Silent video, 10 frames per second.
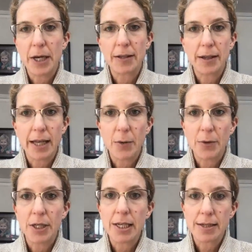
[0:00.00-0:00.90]
that they
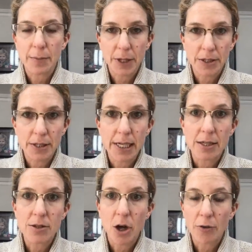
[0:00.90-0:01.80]
would need something to
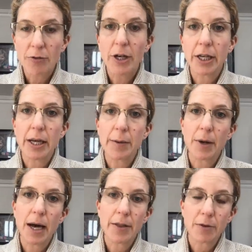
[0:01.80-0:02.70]
eat. So offering them
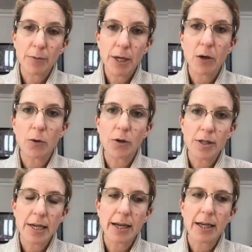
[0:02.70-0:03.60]
either a meal or a
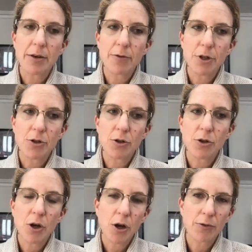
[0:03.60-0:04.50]
snack every
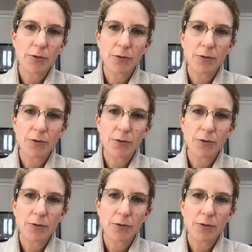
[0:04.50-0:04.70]
2.5